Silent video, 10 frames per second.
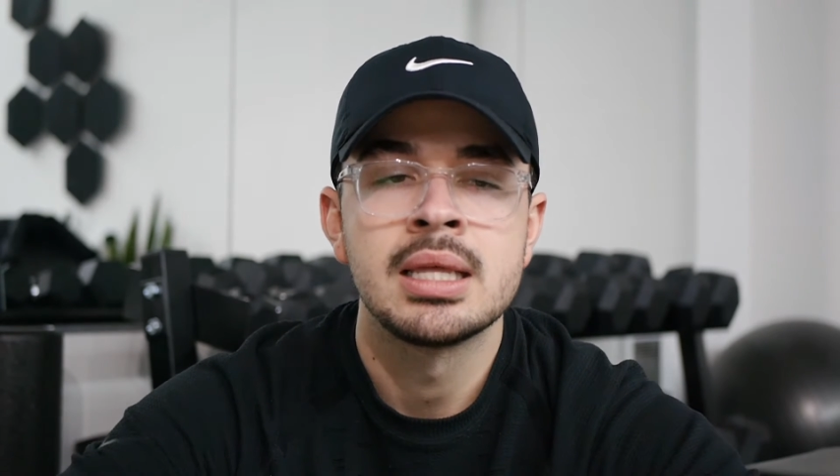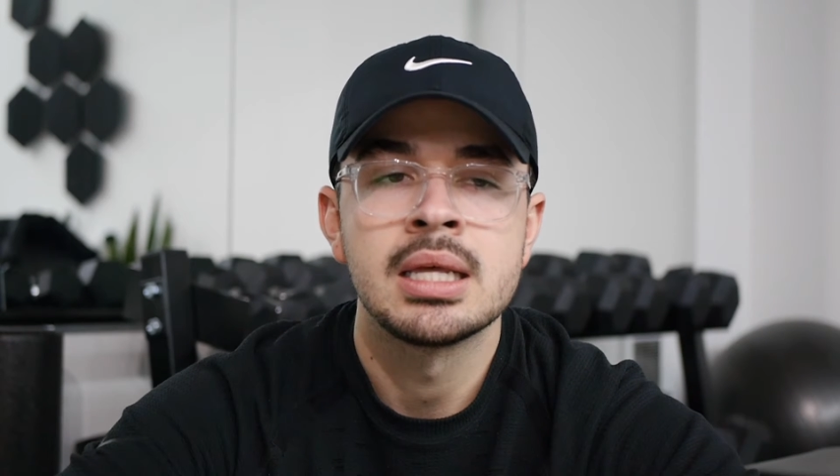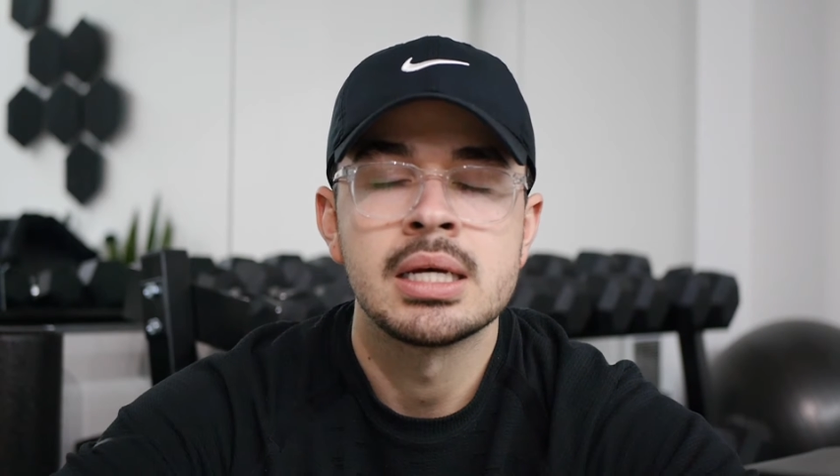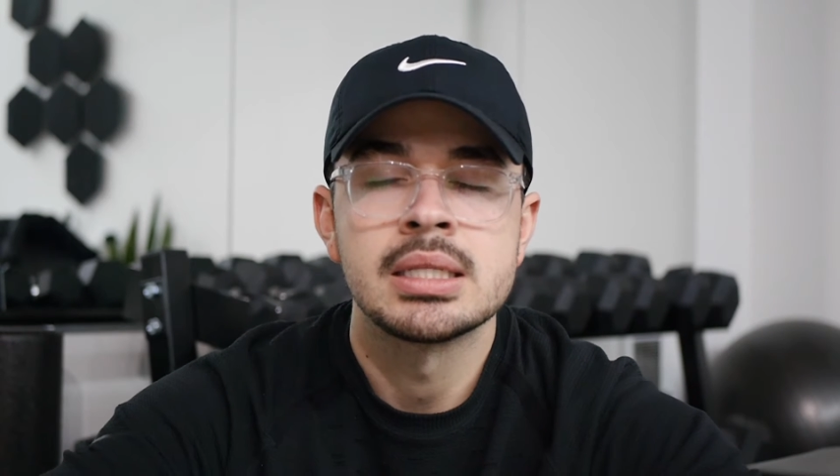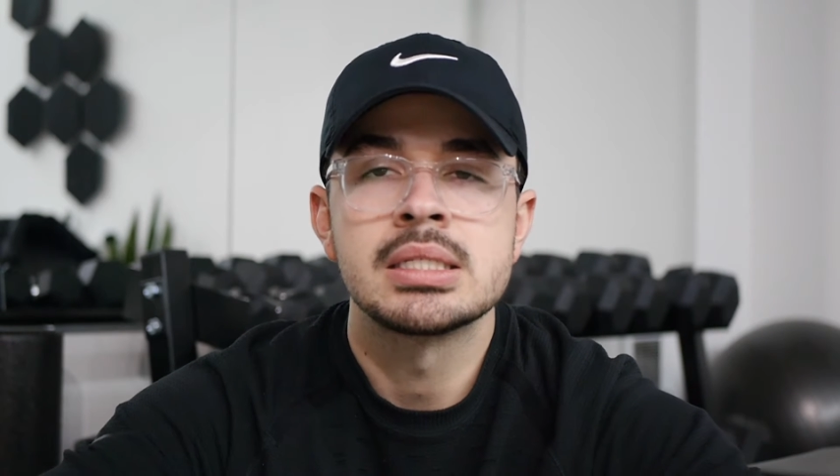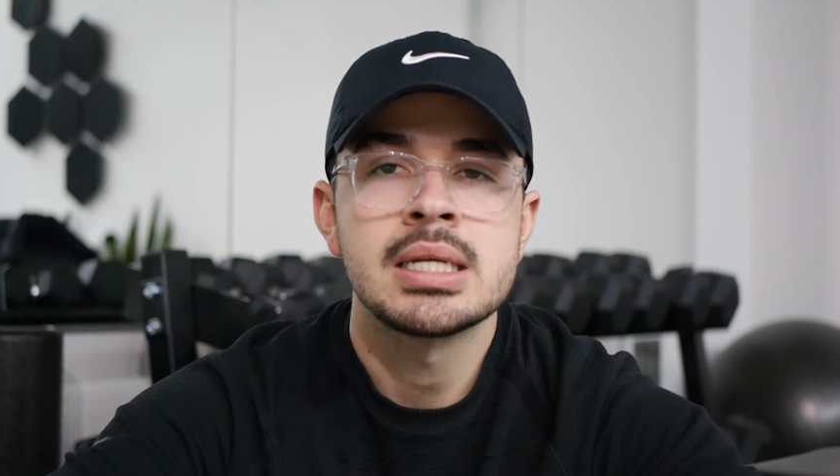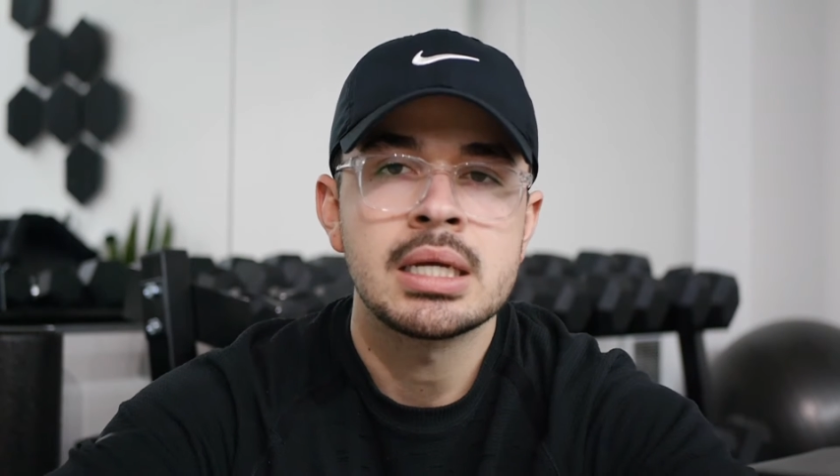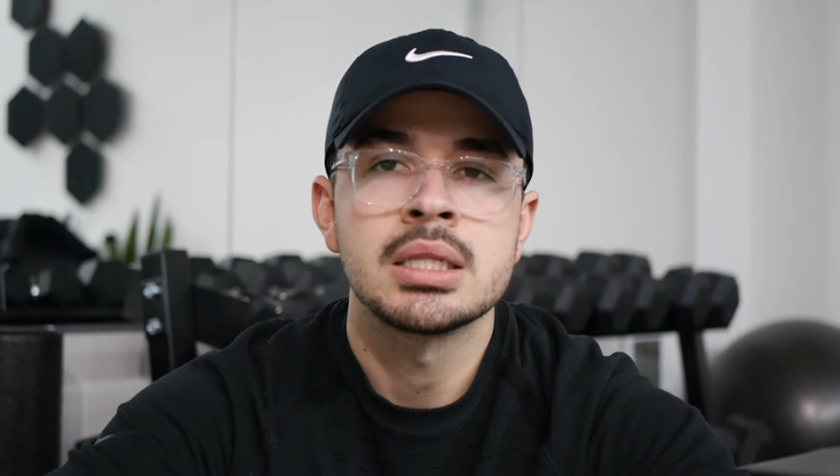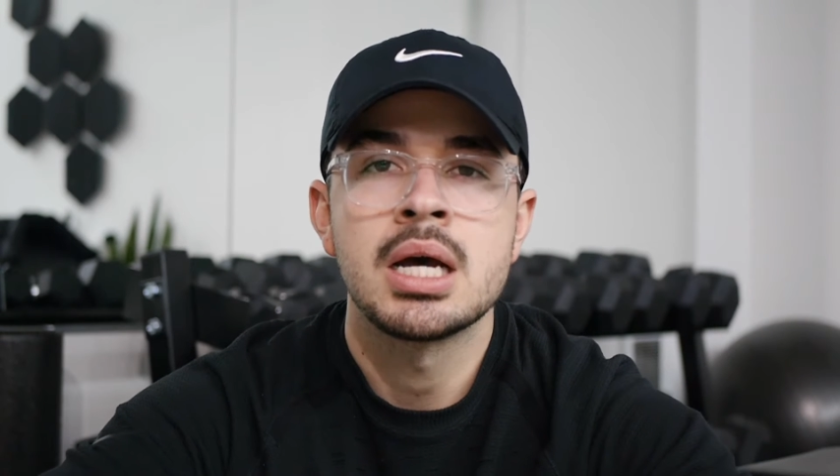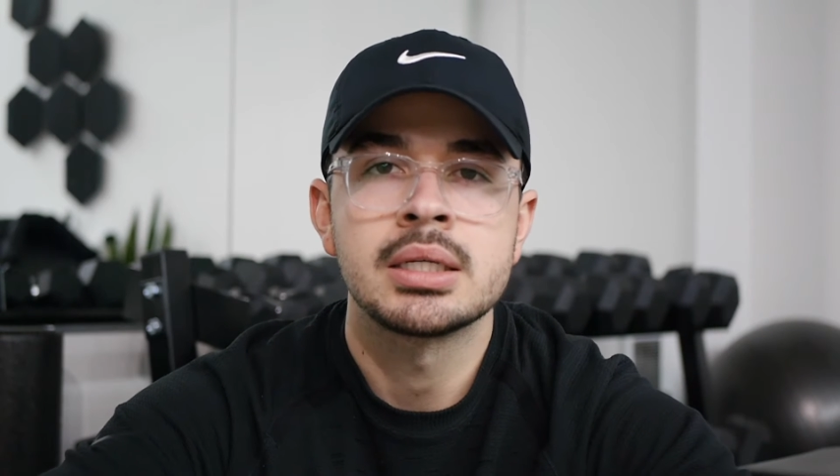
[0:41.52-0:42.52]
The
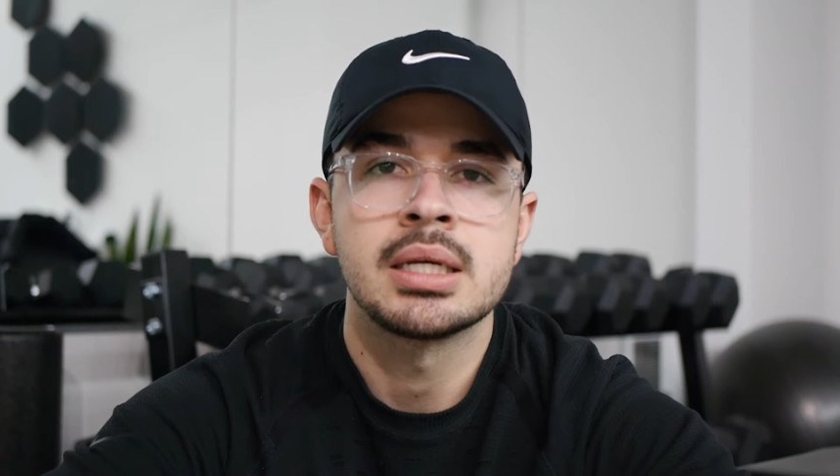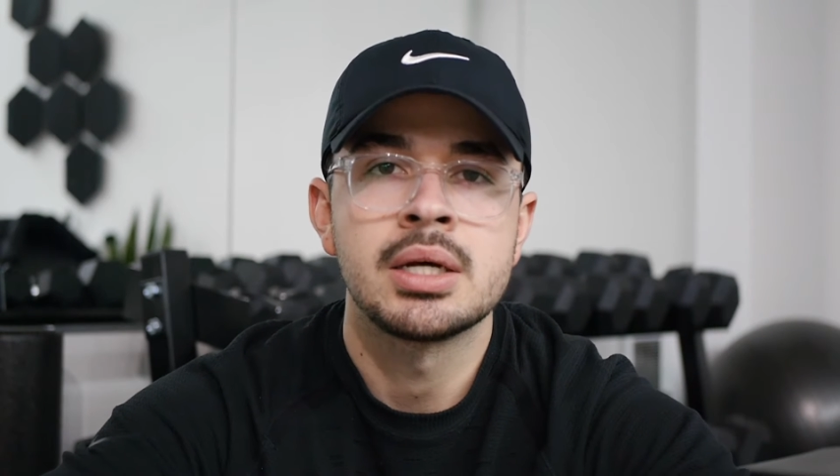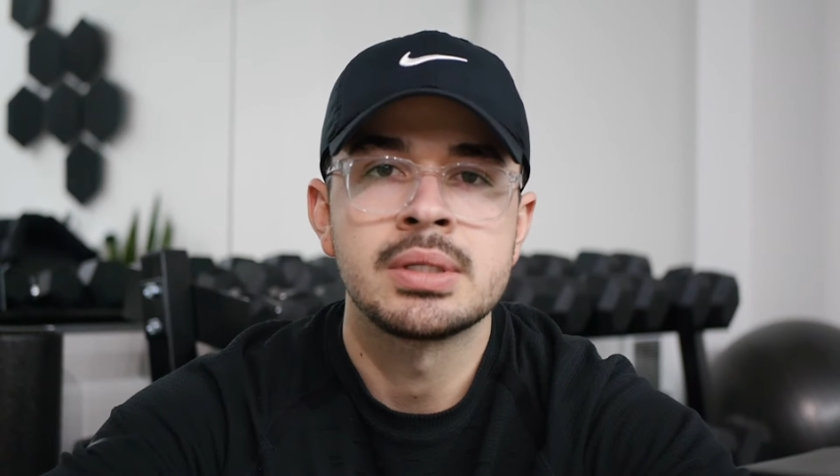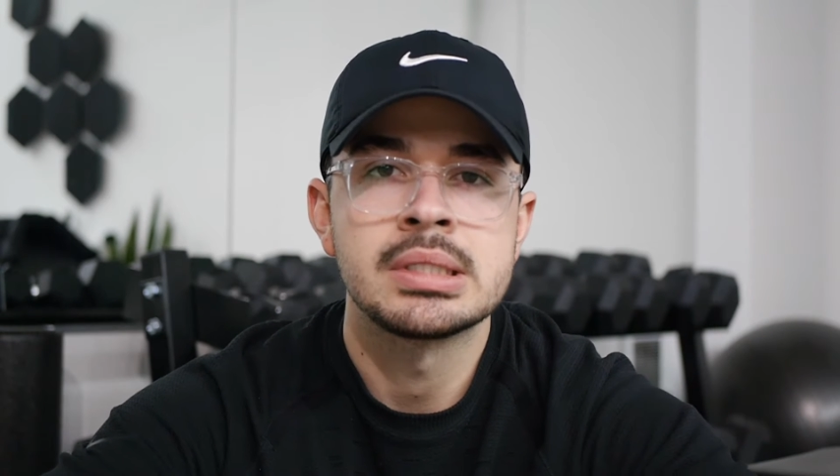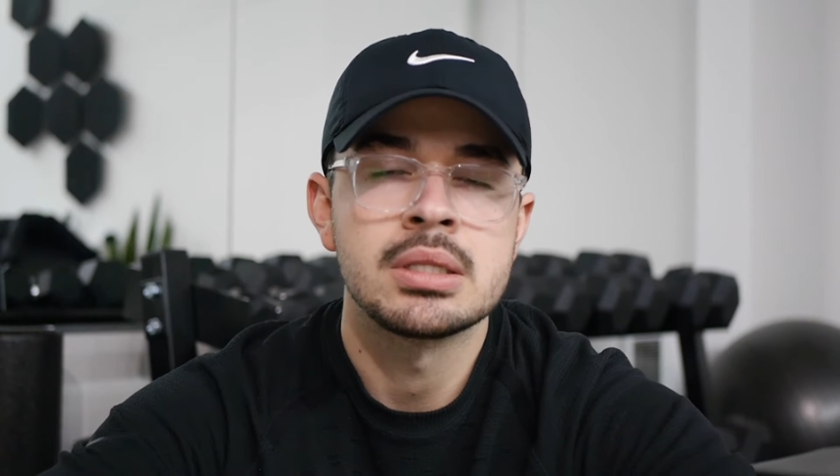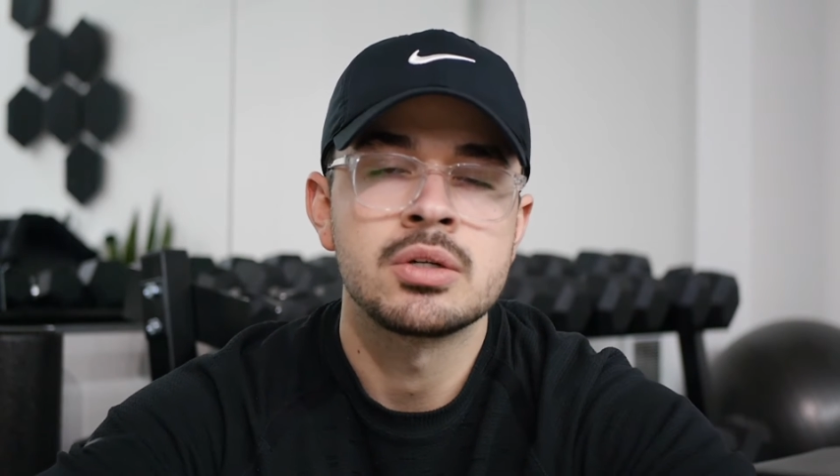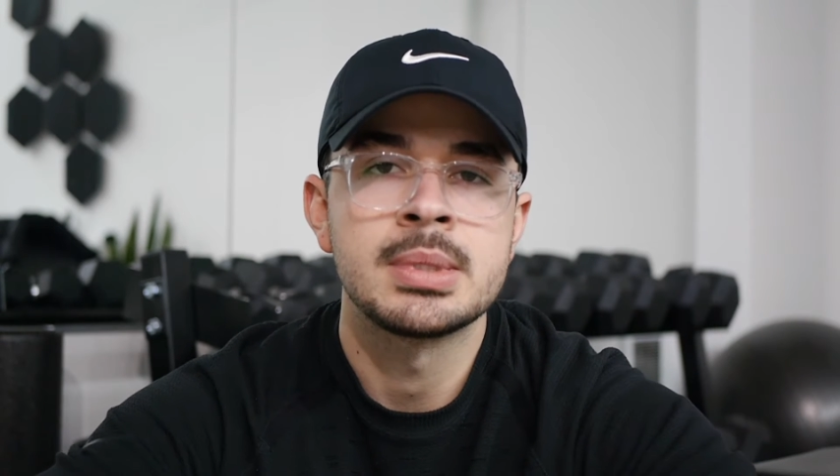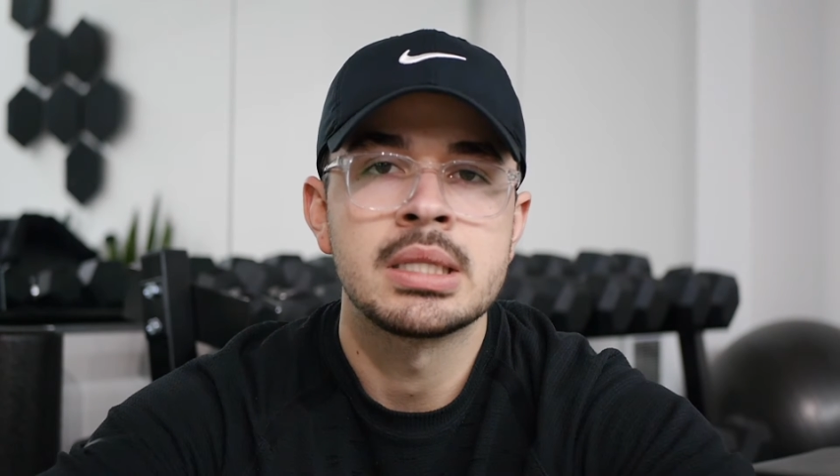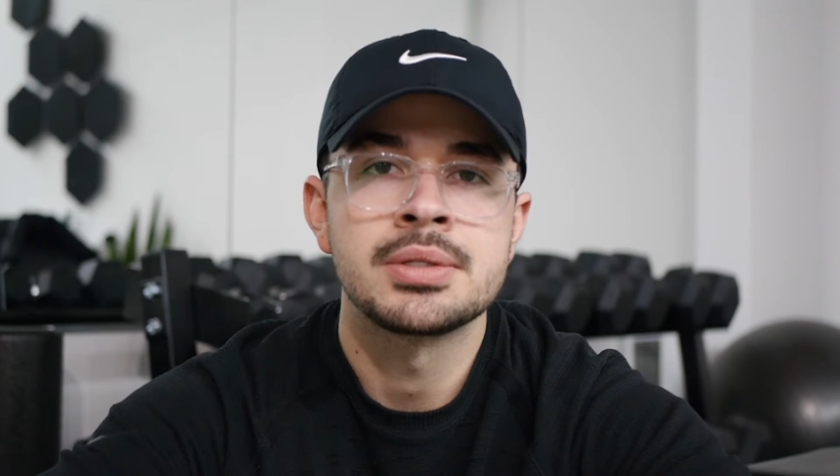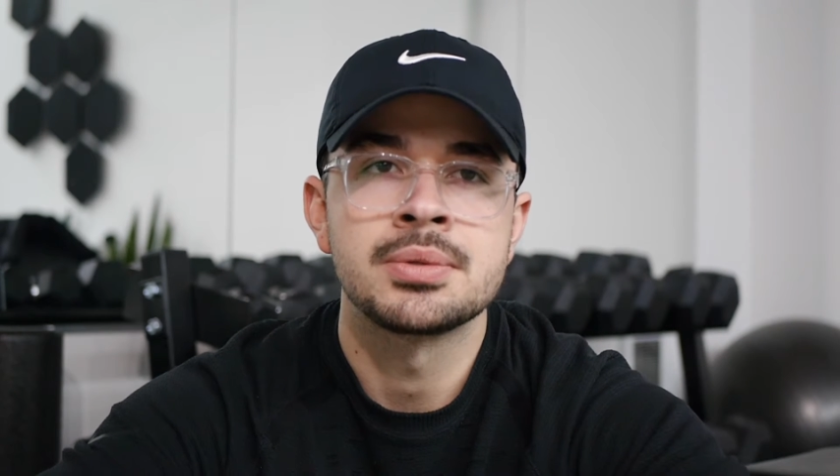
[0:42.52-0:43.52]
second lockdown is a little bit
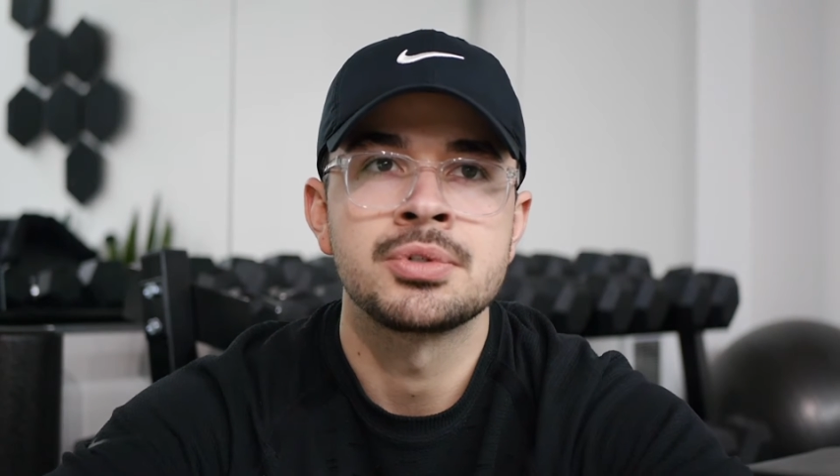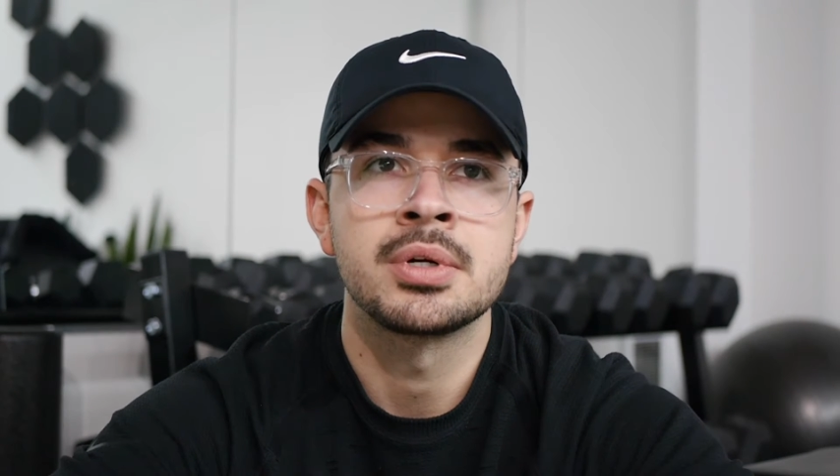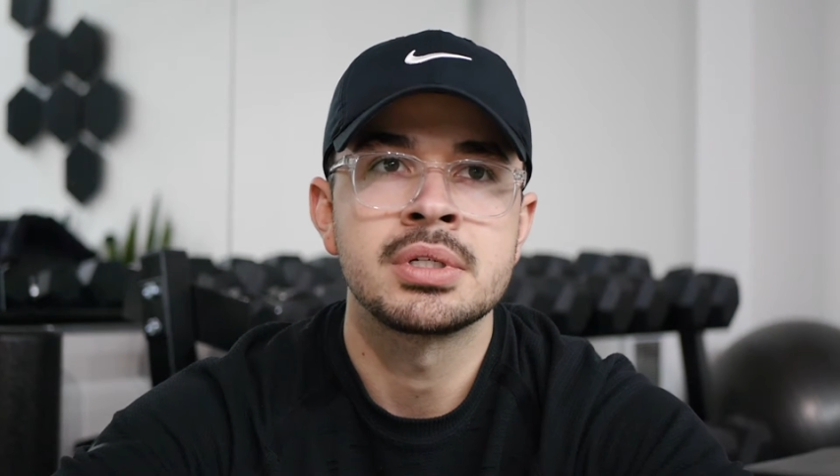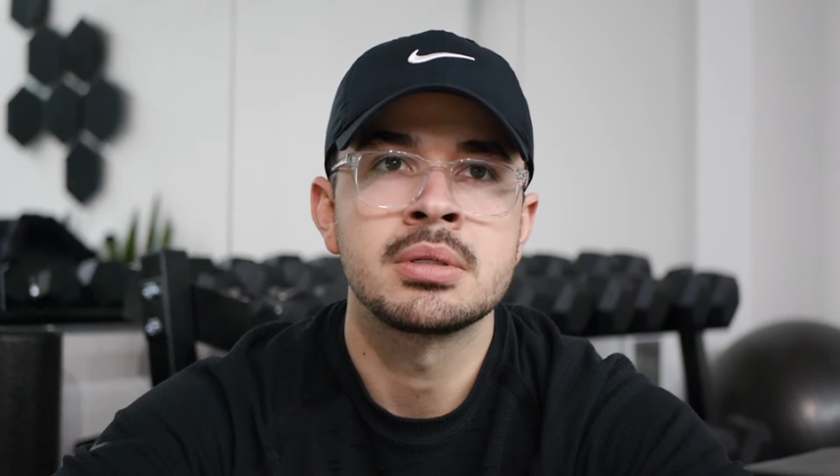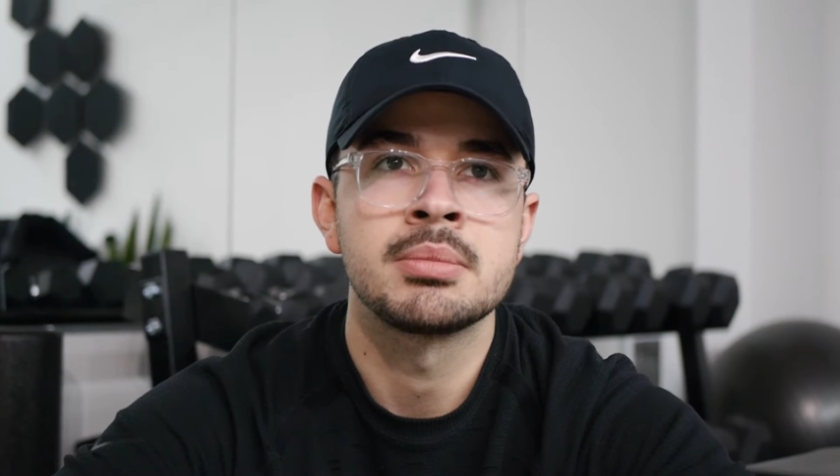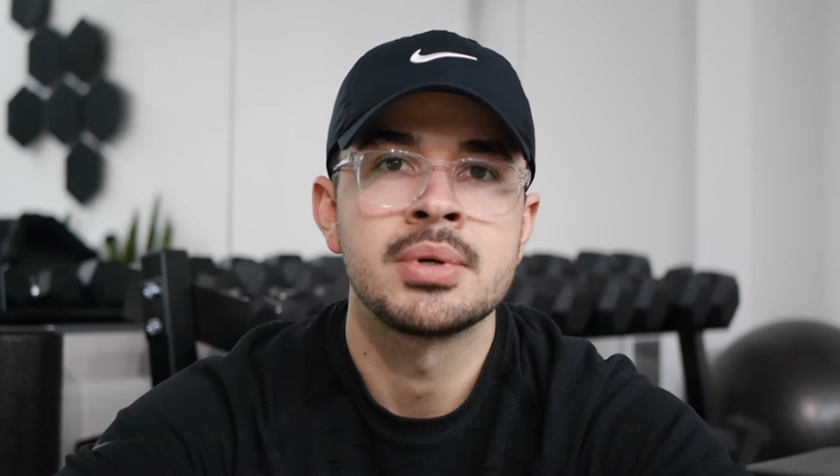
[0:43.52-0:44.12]
less restricting,